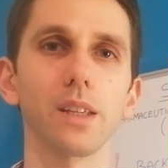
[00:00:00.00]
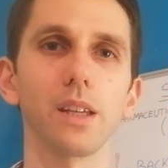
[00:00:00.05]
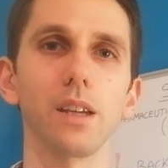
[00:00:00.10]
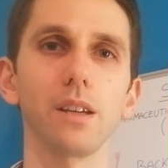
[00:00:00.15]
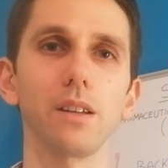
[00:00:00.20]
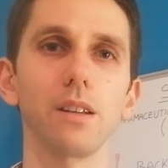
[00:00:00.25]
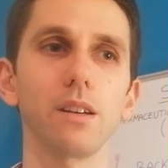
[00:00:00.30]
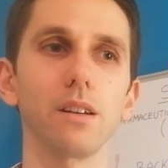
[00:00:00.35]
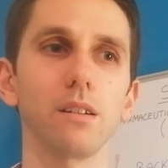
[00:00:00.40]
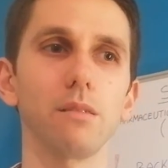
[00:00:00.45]

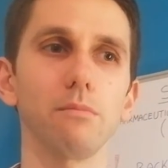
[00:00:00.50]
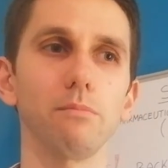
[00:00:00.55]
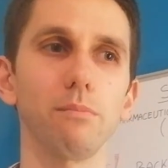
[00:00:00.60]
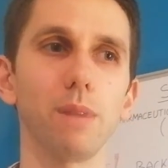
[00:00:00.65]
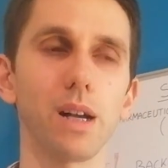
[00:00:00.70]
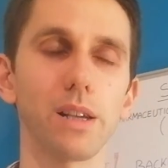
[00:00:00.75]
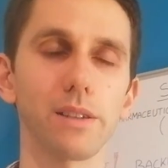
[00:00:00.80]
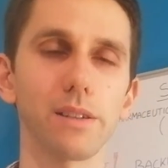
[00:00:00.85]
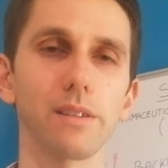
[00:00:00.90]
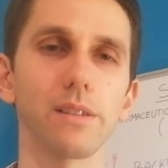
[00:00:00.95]
in a
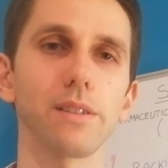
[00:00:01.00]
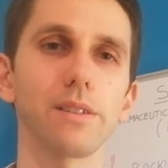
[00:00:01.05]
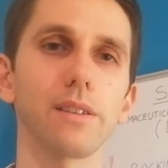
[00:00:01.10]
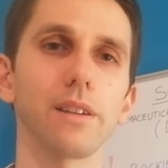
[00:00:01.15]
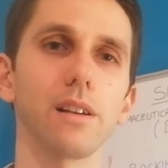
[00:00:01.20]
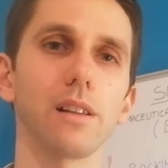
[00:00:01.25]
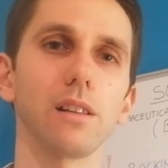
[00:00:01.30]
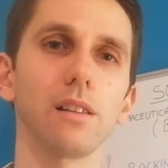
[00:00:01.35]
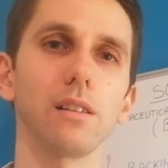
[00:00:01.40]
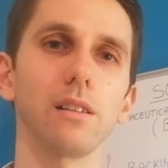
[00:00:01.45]
muscle
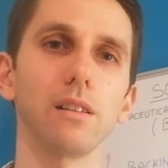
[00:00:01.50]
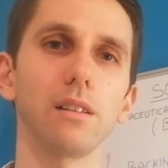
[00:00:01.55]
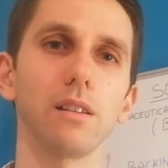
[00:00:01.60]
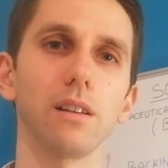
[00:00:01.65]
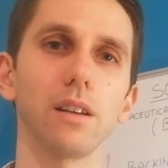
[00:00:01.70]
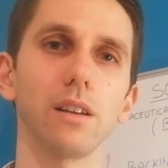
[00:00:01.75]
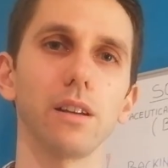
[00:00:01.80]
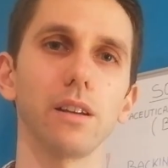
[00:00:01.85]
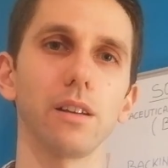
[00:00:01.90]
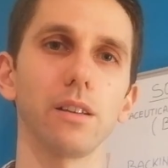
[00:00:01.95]
cell
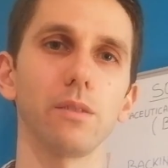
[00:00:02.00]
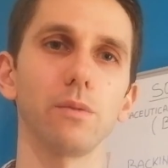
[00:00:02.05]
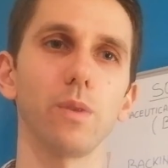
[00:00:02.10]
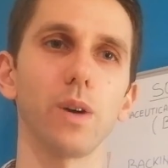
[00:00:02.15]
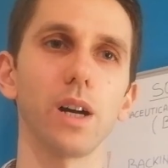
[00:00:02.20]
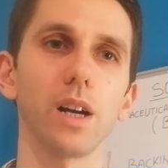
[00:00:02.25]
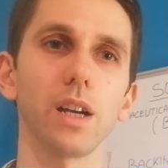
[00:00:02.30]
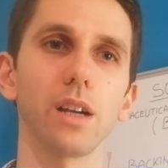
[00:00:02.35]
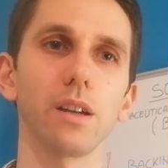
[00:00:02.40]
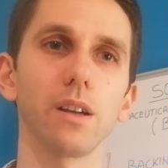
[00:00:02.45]
and
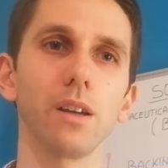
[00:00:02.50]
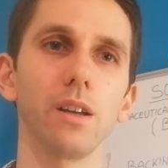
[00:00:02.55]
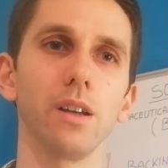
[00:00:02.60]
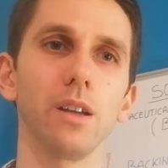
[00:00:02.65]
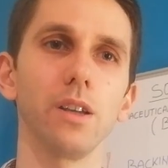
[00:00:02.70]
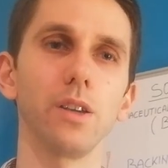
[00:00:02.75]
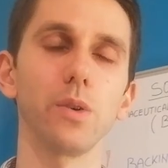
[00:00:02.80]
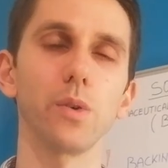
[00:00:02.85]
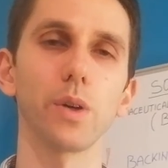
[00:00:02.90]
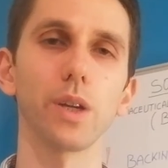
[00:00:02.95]
why
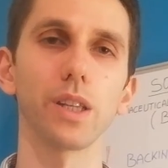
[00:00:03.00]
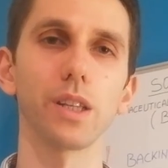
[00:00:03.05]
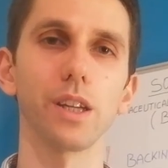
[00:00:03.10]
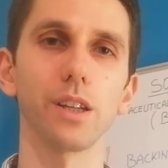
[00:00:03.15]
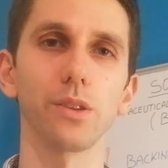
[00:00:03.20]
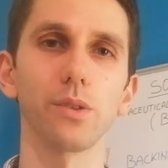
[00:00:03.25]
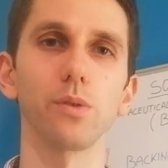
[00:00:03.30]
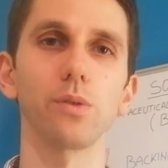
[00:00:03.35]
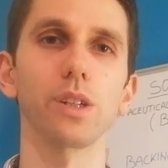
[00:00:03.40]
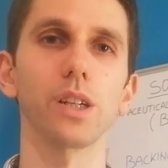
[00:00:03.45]
you
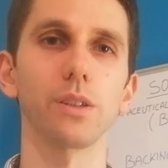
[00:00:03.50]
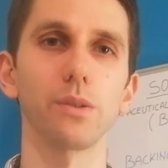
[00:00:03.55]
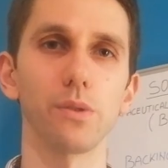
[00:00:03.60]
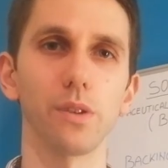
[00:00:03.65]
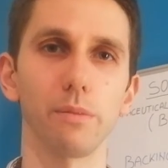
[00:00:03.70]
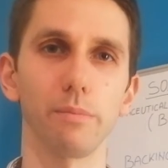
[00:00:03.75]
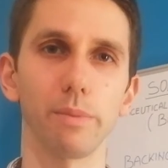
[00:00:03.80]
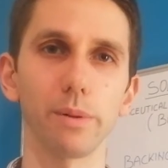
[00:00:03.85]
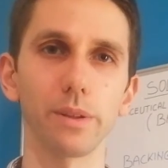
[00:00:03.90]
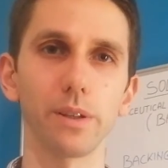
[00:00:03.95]
cannot do another
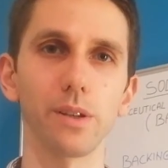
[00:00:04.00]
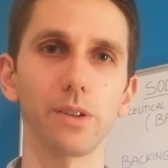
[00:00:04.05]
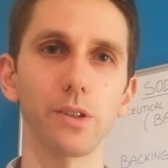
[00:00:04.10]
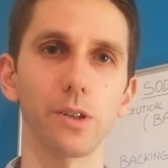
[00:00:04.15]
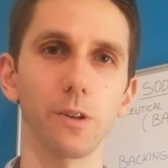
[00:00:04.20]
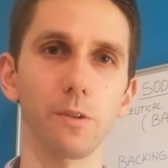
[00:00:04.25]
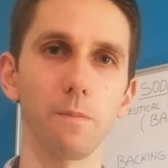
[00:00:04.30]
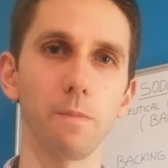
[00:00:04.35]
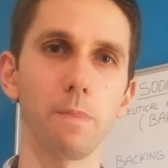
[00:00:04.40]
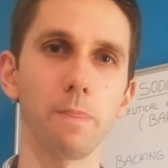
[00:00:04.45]

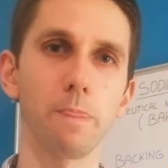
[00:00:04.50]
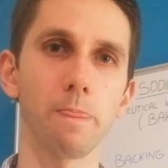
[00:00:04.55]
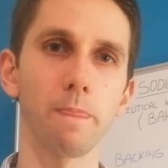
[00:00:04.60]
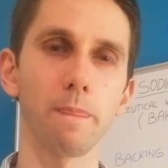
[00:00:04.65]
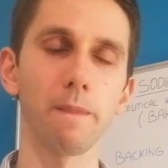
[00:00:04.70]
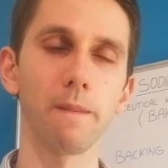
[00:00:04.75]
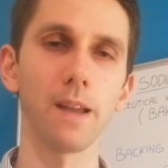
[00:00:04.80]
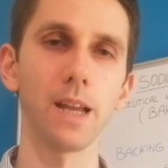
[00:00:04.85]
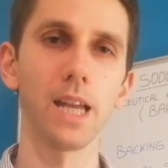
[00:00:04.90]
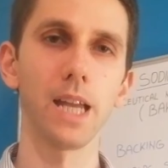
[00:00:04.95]
repetition.
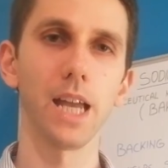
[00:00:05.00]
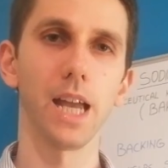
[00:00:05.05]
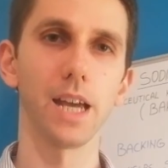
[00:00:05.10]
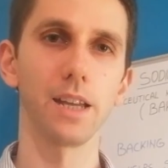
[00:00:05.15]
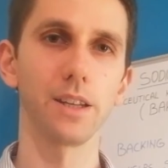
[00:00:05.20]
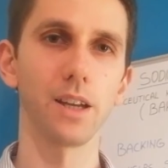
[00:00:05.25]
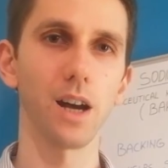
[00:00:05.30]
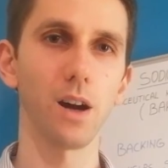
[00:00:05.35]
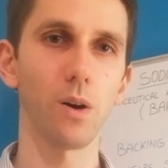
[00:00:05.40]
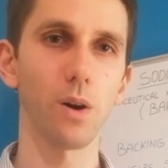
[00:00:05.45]

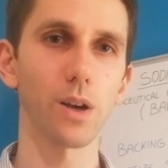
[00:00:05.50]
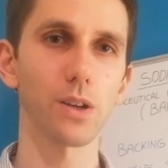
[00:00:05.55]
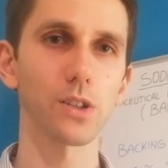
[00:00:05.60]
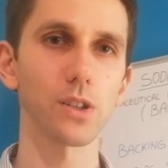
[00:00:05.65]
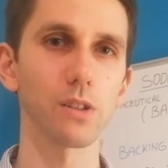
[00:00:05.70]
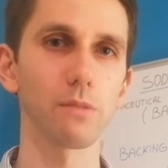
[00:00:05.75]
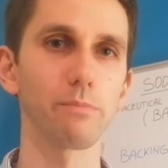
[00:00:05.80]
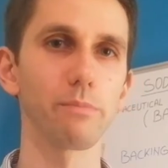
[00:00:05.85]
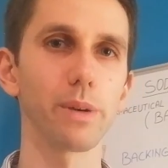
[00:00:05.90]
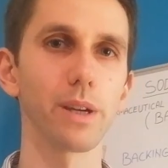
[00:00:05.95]
And how
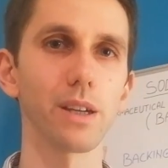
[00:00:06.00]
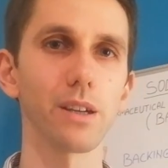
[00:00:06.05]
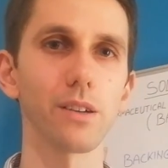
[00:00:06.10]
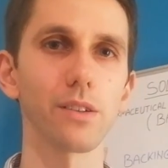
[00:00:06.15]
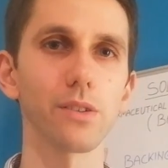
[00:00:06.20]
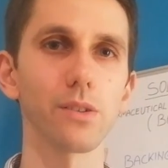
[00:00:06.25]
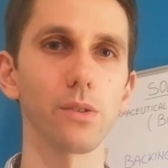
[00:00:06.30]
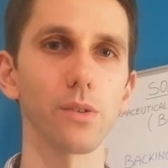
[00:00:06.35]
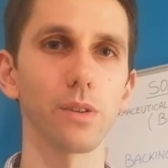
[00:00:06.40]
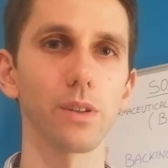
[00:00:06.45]
actually
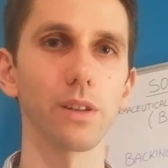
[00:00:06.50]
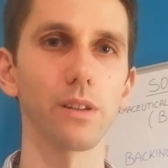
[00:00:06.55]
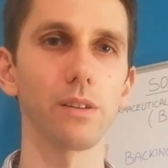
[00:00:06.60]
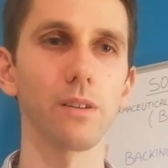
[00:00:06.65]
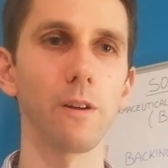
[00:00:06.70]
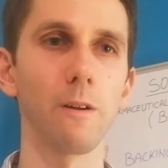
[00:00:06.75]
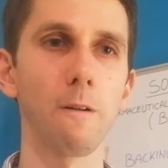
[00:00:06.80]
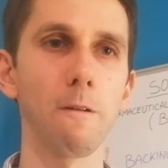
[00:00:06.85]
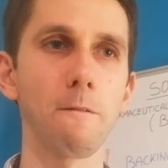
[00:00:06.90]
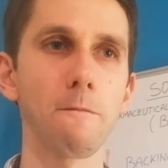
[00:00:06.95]
baking
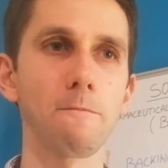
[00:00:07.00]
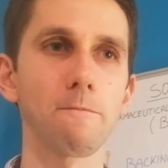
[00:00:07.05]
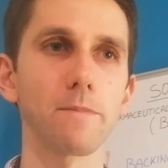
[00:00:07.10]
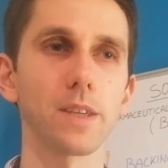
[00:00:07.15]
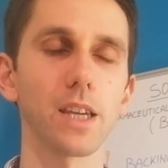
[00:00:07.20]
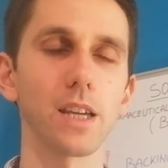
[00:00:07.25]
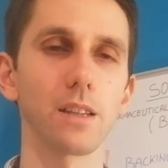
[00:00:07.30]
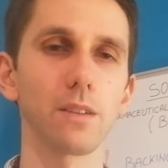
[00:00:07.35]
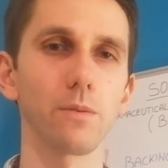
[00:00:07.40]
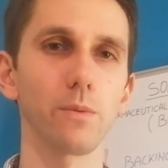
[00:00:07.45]
soda
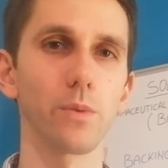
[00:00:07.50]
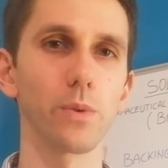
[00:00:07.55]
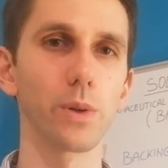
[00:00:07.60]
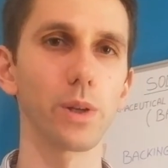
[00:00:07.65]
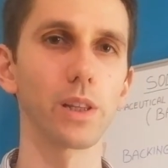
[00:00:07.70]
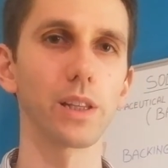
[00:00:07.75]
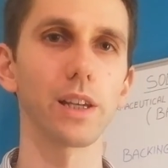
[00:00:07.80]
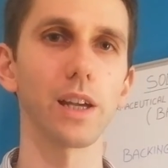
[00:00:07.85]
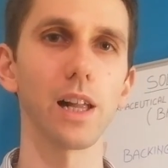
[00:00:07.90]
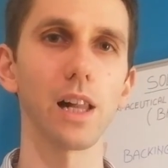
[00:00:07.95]
can
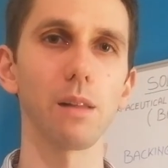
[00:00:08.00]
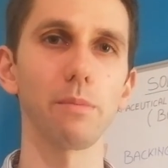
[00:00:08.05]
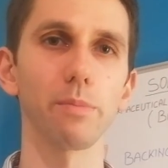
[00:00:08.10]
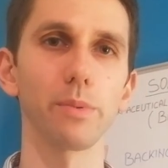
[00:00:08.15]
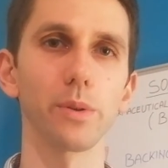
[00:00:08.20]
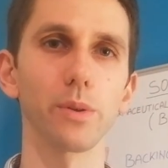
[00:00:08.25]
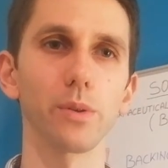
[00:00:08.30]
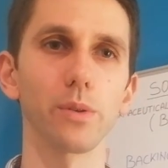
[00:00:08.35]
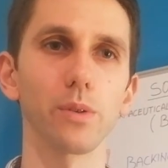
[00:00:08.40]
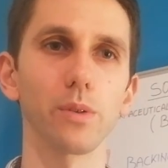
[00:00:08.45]
really
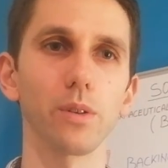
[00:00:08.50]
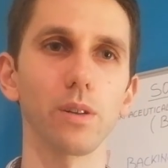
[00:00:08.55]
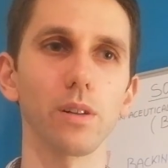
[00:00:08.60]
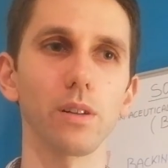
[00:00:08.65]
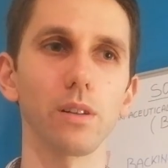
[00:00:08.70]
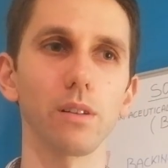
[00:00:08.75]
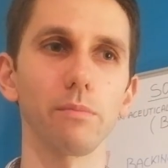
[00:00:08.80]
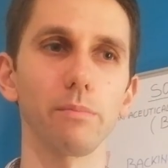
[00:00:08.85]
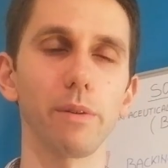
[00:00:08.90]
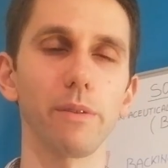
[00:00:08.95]
help you
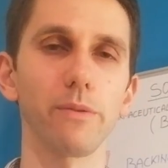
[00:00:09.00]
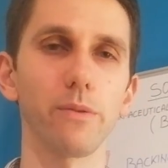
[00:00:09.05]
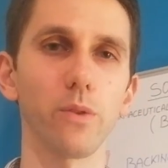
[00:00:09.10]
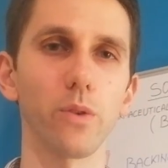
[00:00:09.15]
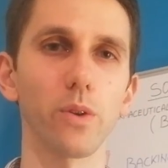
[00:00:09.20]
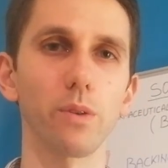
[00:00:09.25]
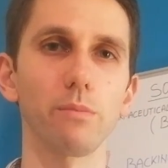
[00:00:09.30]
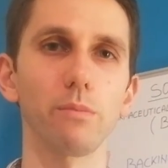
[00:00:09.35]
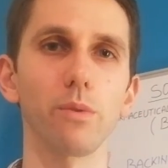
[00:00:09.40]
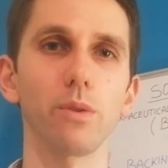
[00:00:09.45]
uh,
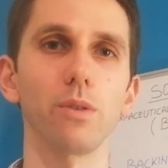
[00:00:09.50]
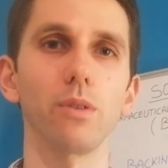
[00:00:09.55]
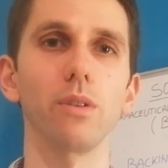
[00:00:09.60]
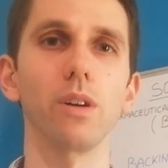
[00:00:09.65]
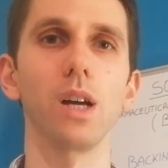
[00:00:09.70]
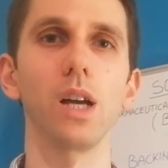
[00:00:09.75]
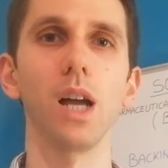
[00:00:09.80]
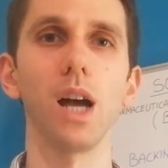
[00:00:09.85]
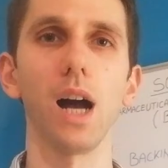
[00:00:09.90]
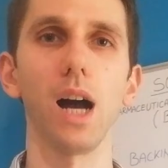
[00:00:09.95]
perform
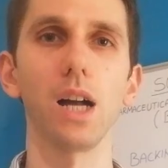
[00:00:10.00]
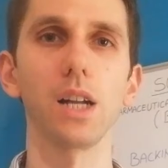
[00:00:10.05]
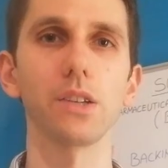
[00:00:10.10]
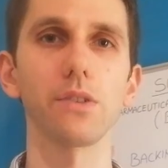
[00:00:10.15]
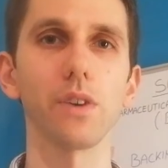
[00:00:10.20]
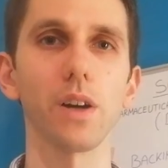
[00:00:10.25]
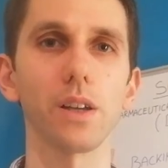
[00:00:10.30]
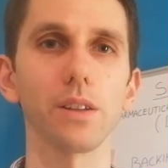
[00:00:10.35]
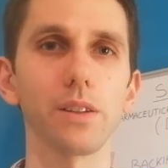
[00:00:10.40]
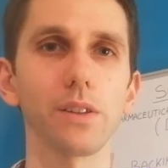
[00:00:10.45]
more. I
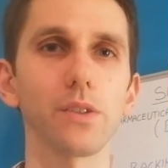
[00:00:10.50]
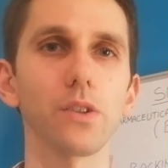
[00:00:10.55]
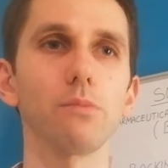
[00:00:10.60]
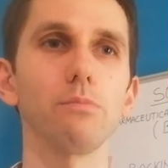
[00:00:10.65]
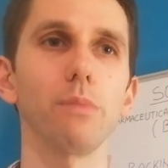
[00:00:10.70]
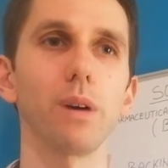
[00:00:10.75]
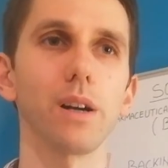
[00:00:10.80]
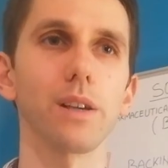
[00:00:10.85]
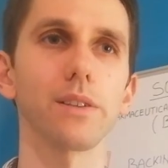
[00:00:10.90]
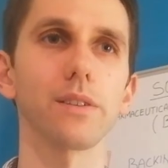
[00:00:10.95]
tried this
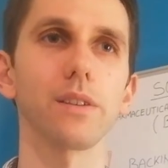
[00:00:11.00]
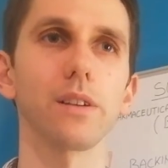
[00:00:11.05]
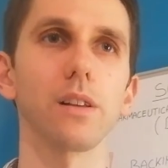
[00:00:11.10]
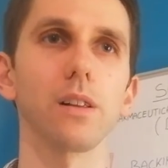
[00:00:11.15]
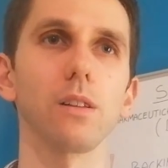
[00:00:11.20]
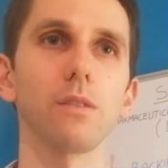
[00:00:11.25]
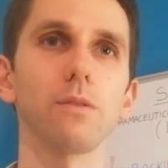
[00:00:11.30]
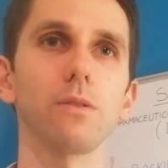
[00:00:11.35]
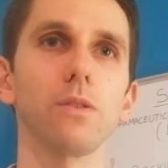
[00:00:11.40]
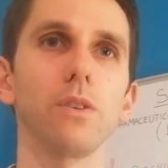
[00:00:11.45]
on
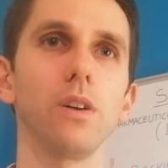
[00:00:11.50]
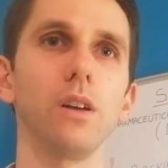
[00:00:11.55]
myself.